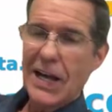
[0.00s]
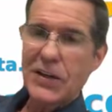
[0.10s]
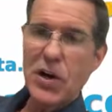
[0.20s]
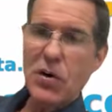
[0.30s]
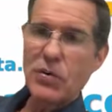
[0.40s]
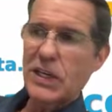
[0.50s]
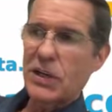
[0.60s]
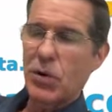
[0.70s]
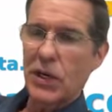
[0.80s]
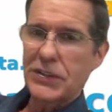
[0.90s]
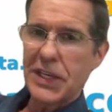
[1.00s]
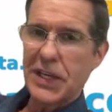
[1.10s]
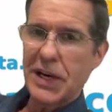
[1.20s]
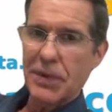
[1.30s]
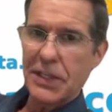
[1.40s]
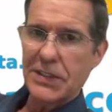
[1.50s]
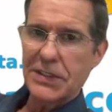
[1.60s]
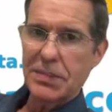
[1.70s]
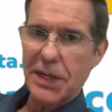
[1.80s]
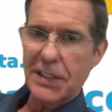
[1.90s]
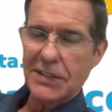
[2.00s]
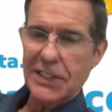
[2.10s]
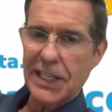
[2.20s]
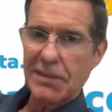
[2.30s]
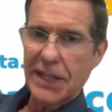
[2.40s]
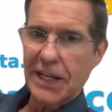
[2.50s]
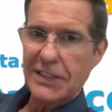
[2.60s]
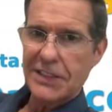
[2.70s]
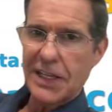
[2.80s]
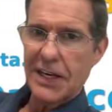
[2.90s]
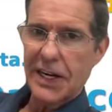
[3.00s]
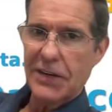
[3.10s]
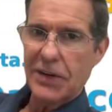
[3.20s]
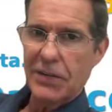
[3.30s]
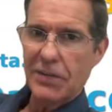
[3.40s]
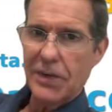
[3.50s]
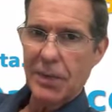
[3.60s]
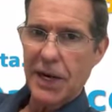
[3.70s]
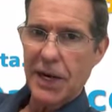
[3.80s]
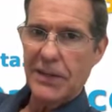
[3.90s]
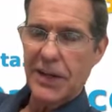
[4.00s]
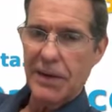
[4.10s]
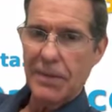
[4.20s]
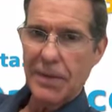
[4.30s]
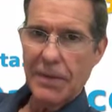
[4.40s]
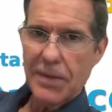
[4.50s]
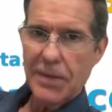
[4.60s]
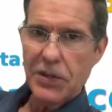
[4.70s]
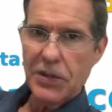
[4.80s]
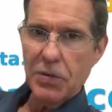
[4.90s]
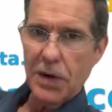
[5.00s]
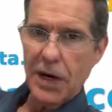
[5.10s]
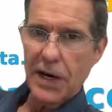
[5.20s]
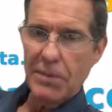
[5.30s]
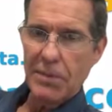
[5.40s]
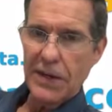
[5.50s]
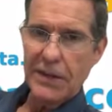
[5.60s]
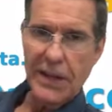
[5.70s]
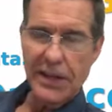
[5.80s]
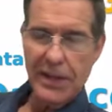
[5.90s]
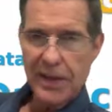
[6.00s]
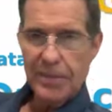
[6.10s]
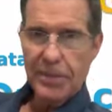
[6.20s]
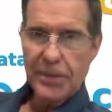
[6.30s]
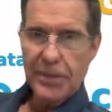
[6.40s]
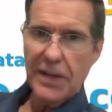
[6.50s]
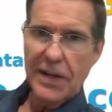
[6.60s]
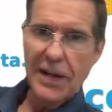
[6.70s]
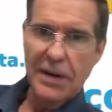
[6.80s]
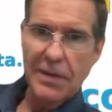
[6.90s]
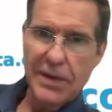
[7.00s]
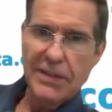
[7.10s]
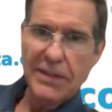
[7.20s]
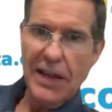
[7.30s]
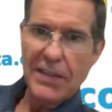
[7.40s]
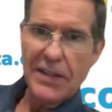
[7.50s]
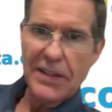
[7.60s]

I don't own any royalty companies because like I said, I'm not in the Newmont. I'm not in that.